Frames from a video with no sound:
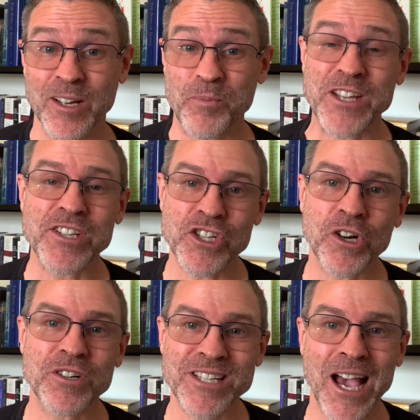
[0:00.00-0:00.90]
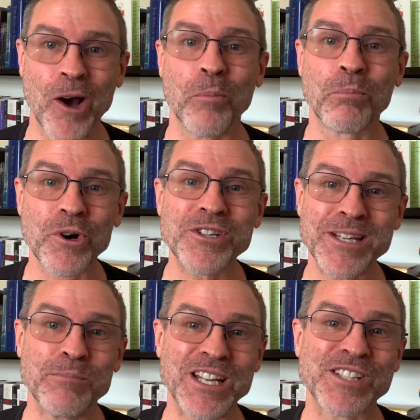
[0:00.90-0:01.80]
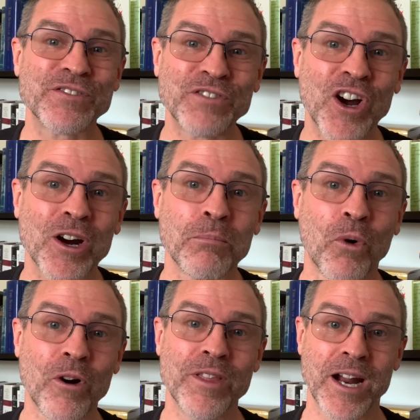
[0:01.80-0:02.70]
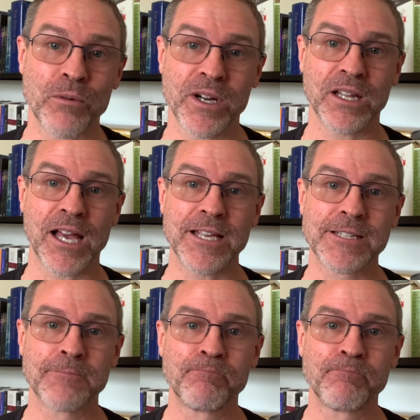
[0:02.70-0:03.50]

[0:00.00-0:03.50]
As it turns out, mercy means far more than I realized.